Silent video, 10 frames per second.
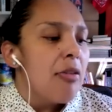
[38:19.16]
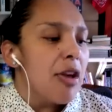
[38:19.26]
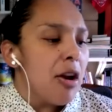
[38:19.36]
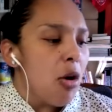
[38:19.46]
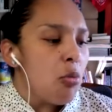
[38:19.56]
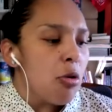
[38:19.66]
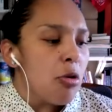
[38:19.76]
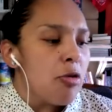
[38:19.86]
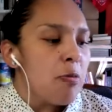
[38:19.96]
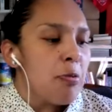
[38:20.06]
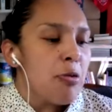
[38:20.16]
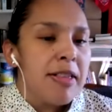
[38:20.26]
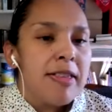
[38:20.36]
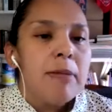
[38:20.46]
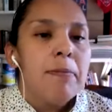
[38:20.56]
There are words
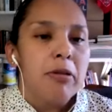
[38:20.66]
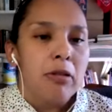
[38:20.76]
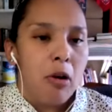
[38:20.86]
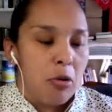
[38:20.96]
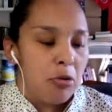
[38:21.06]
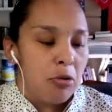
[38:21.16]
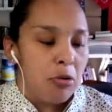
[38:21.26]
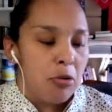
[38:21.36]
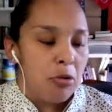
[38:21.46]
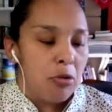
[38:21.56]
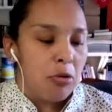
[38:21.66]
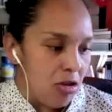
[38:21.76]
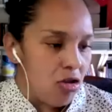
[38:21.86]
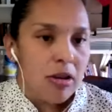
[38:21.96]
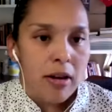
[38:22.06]
printed below this
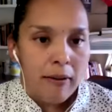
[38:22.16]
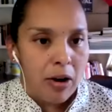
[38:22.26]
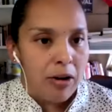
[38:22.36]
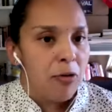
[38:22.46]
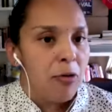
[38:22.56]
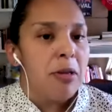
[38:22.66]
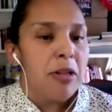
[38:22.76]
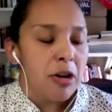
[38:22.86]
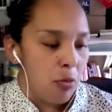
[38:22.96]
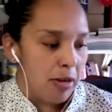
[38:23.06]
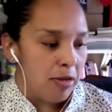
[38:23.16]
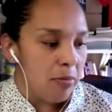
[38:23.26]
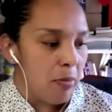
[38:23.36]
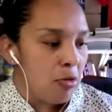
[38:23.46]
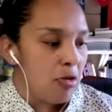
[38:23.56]
image, a very familiar one
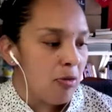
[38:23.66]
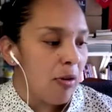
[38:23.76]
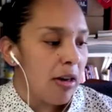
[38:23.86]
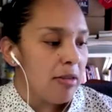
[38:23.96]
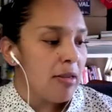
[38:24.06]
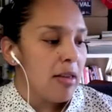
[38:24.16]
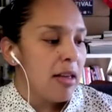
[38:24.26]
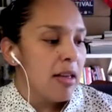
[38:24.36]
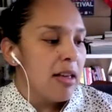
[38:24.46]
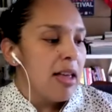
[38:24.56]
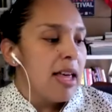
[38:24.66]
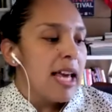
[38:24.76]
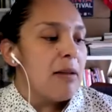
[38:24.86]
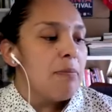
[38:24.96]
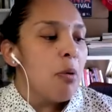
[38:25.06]
to most of us,
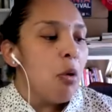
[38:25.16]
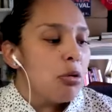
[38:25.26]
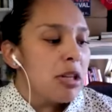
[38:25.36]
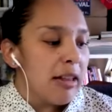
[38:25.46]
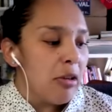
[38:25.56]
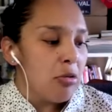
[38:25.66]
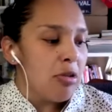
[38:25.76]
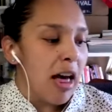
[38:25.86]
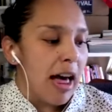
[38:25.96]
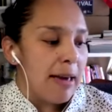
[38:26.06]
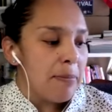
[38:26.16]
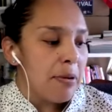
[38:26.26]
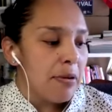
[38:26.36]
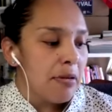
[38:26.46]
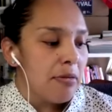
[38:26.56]
in bold yellow type
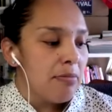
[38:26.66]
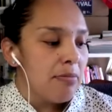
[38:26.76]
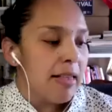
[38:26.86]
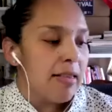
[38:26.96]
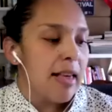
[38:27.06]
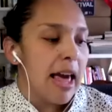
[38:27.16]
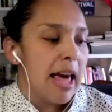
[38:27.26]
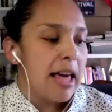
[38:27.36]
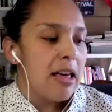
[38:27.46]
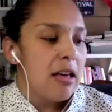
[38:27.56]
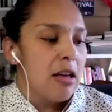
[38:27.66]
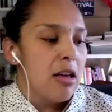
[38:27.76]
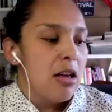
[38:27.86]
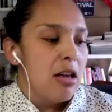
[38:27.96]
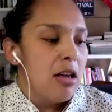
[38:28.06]
that say,
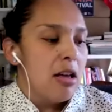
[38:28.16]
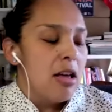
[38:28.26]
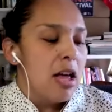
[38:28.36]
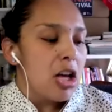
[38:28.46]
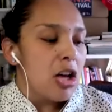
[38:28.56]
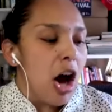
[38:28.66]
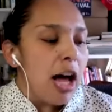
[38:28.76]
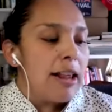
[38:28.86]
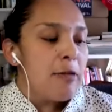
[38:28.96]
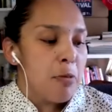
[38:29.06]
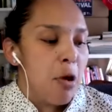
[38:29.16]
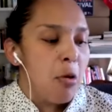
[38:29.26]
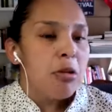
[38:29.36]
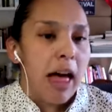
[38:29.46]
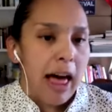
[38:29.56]
"God is
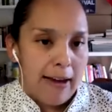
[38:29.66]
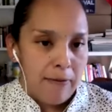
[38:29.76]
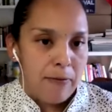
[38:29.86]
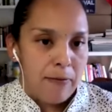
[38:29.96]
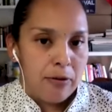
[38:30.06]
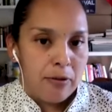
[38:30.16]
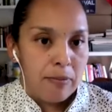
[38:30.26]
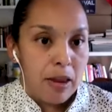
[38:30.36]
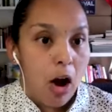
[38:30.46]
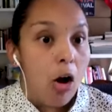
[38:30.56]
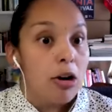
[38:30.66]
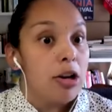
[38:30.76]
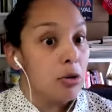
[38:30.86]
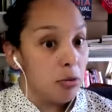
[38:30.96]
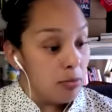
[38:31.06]
pro-life, are
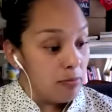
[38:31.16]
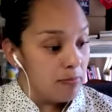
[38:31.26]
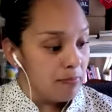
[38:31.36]
you?"